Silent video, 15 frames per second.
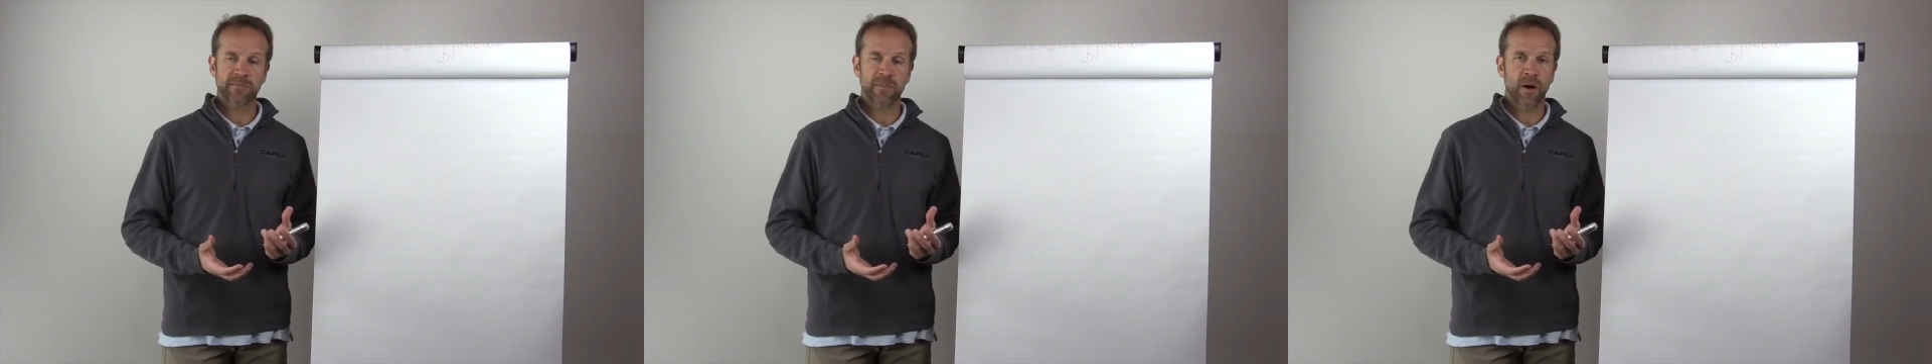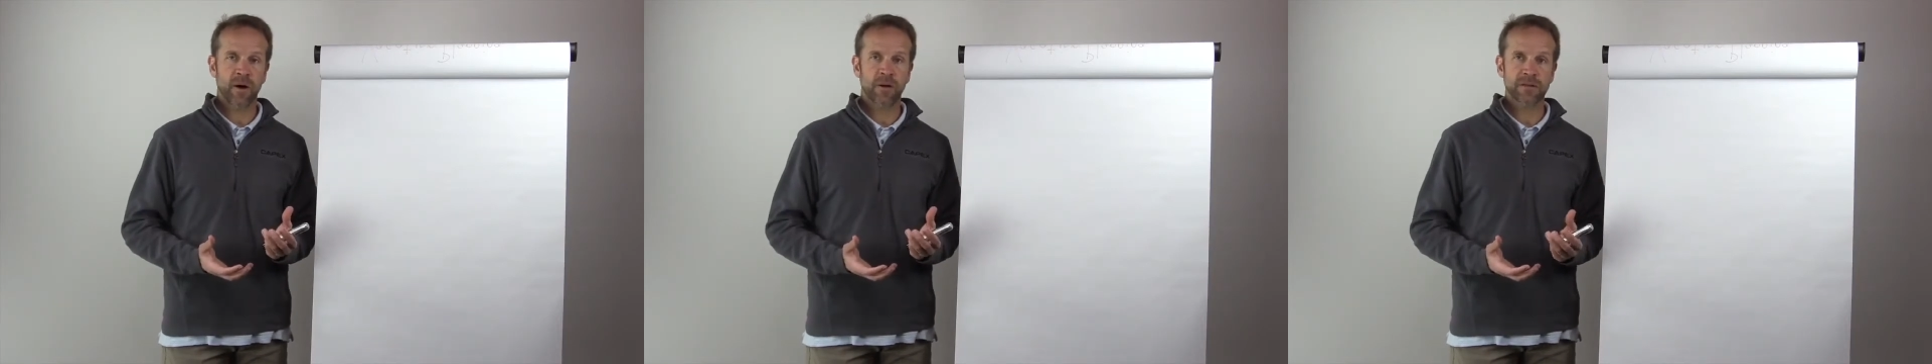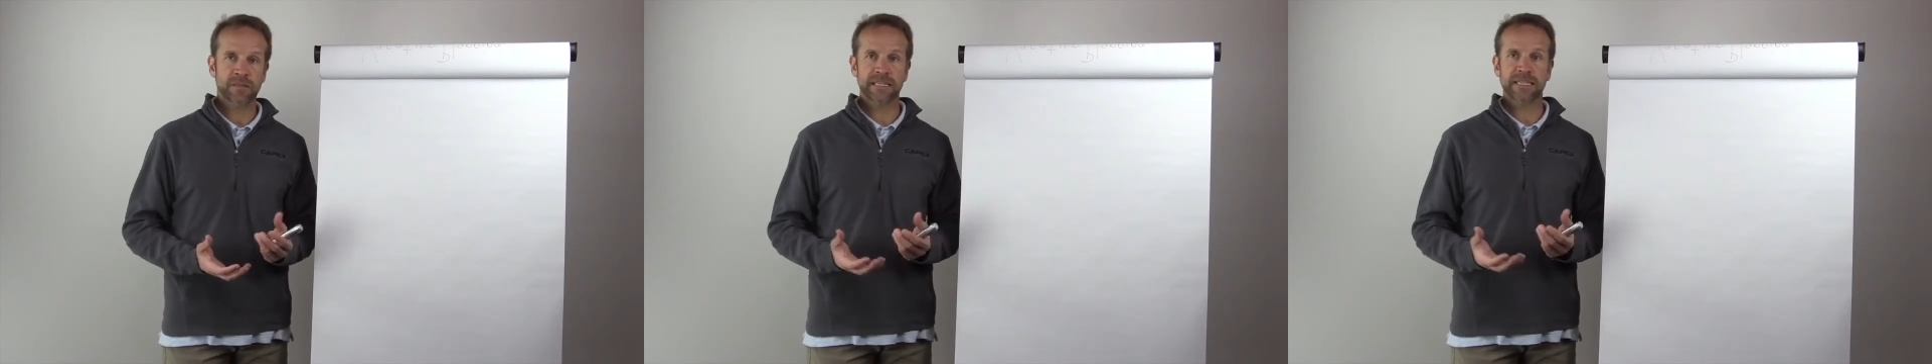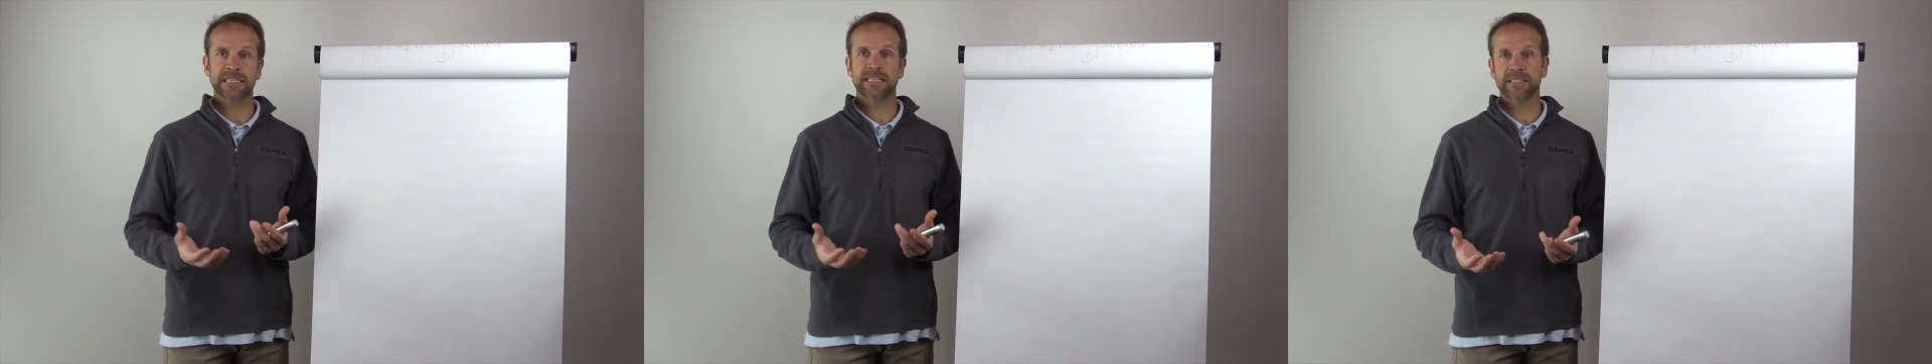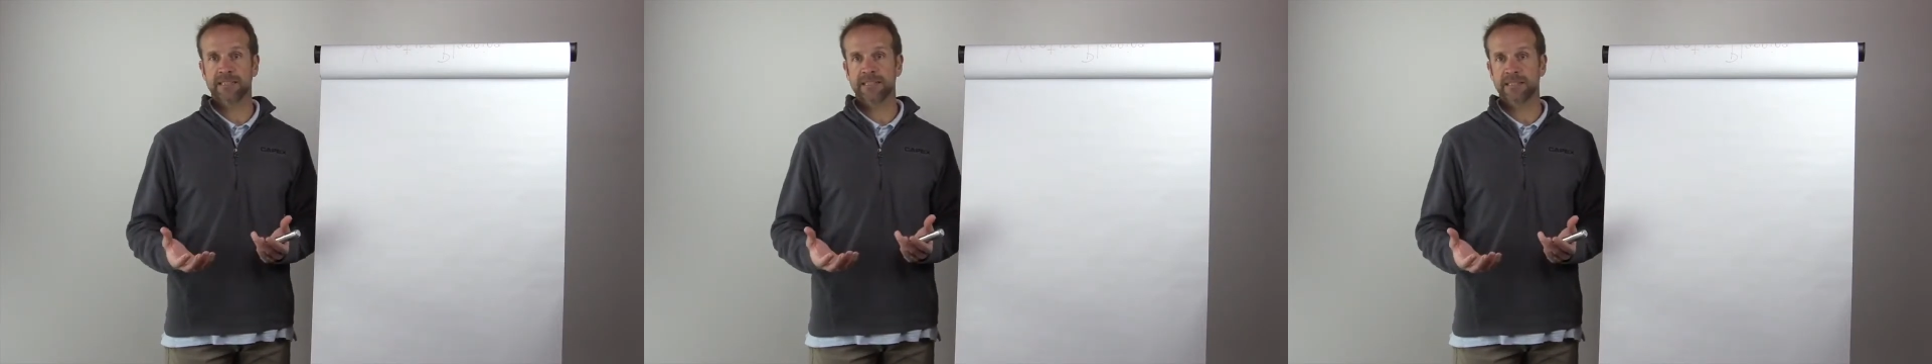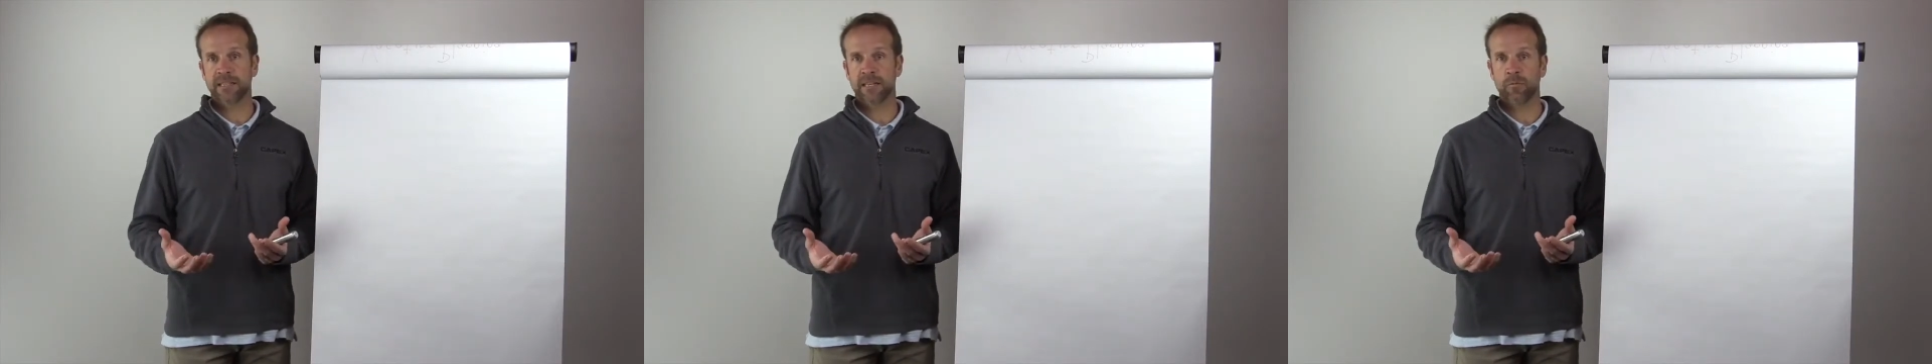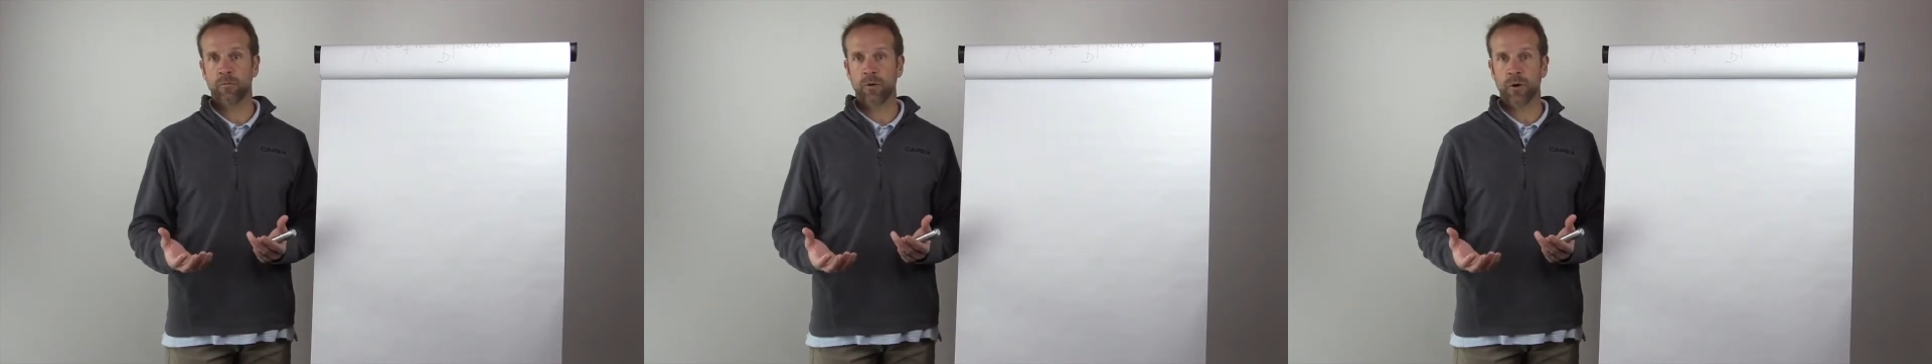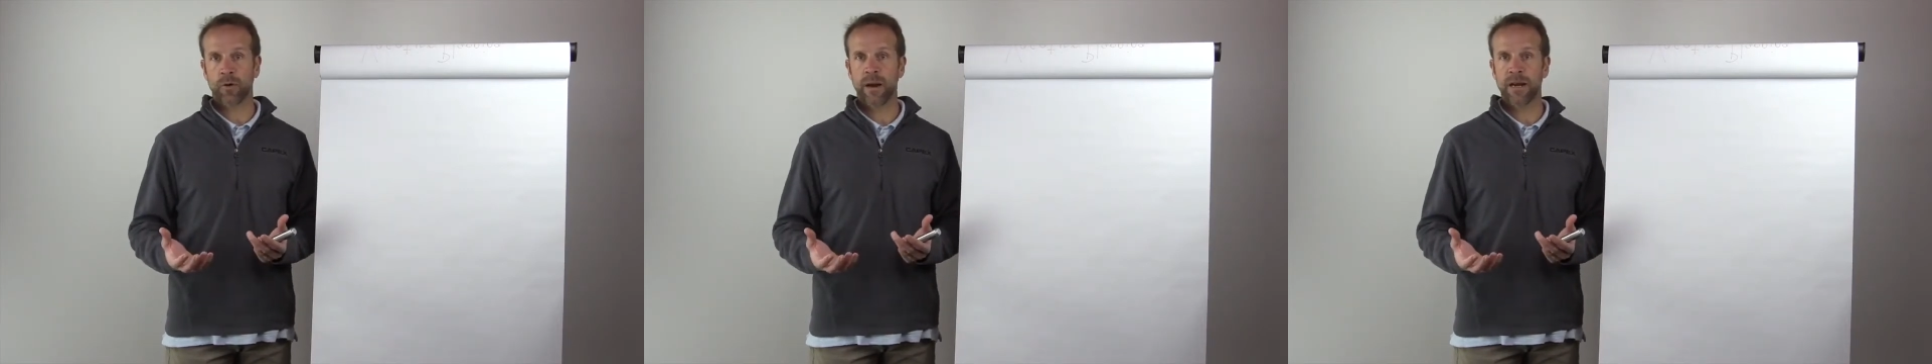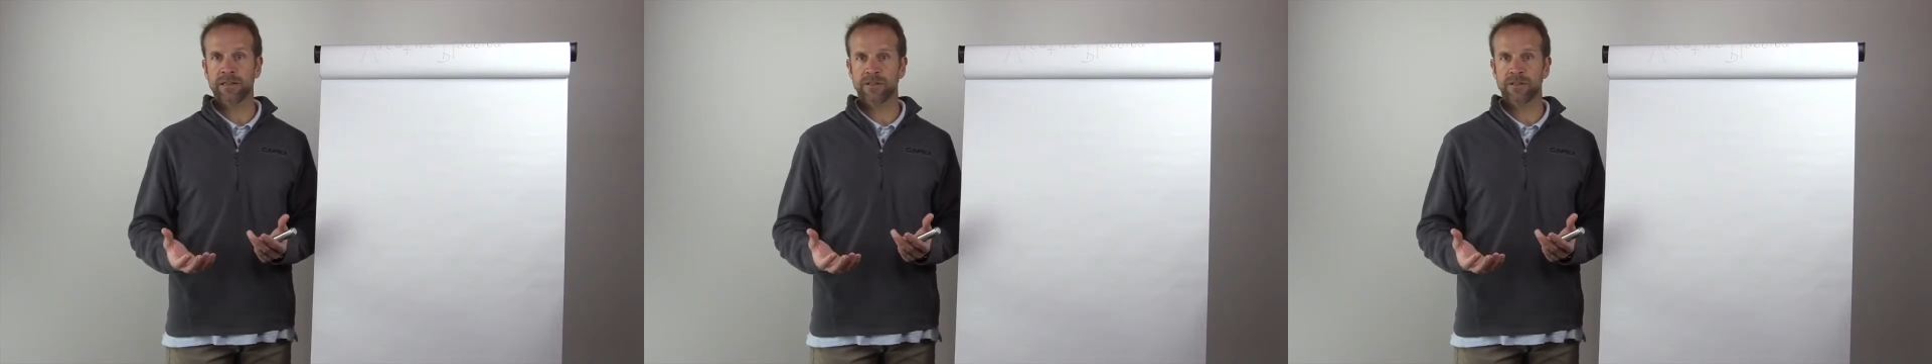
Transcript: balls, it just isn't going to work right.